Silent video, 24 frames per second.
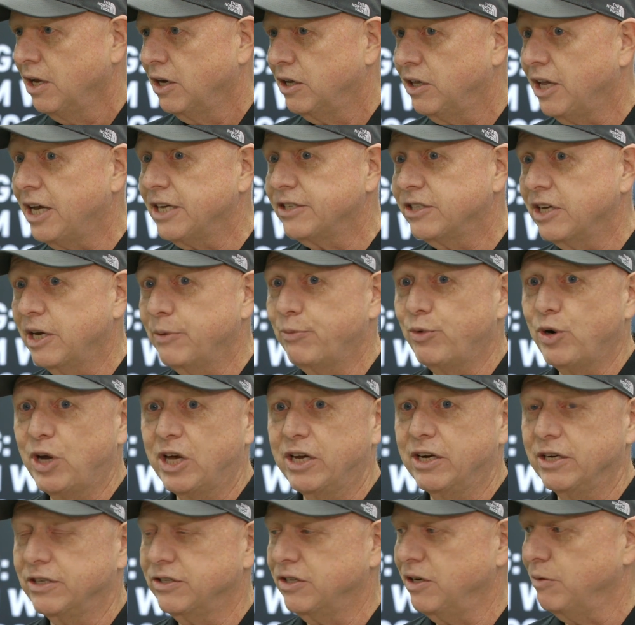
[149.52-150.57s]
Class A
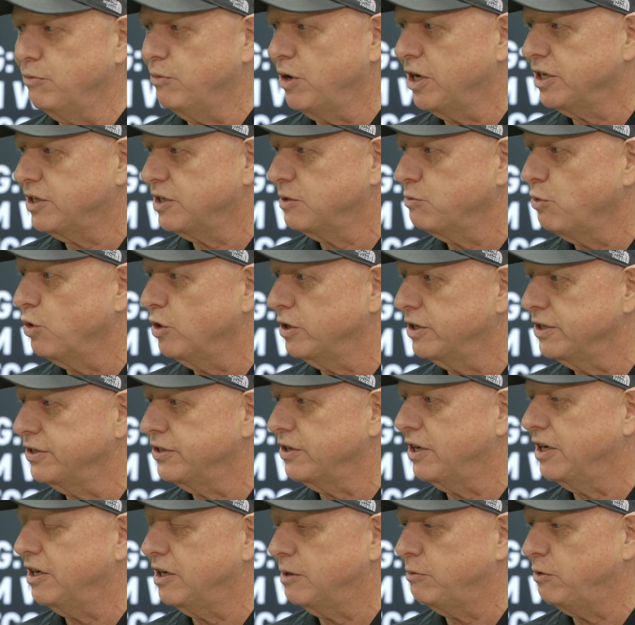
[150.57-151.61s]
products are much more
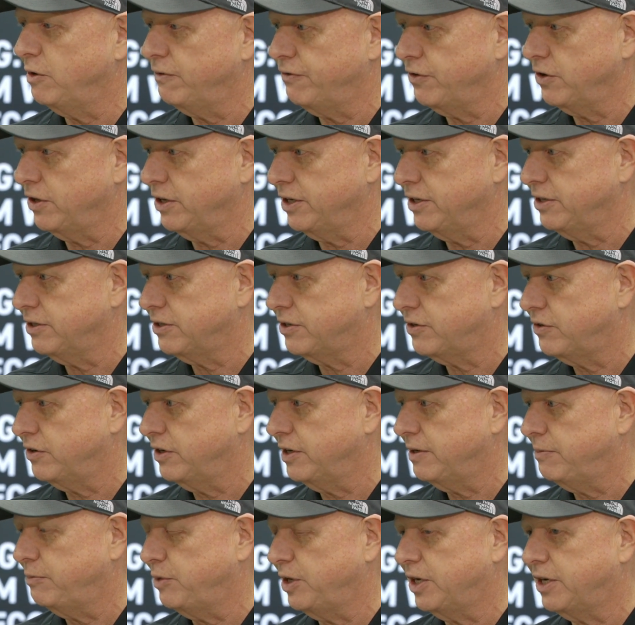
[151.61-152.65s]
desirable for the
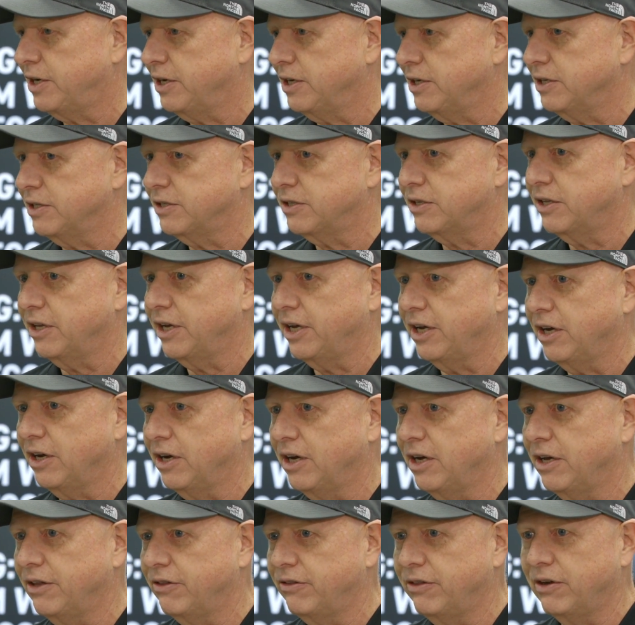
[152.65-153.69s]
industry because they,
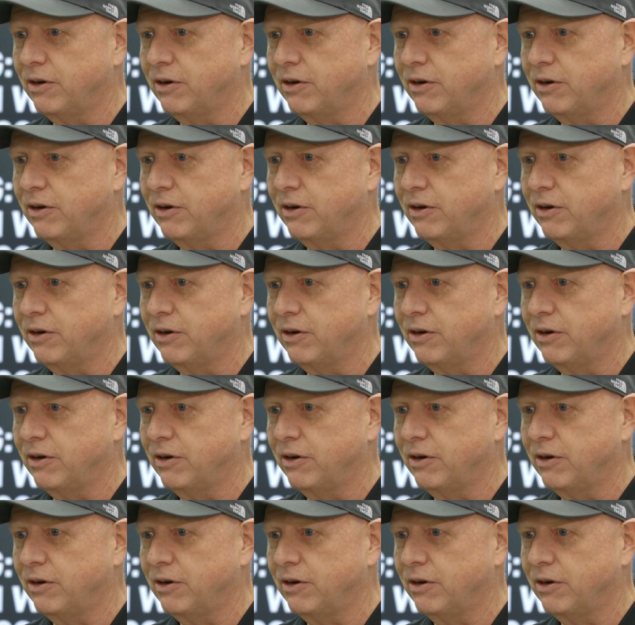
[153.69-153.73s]
uh,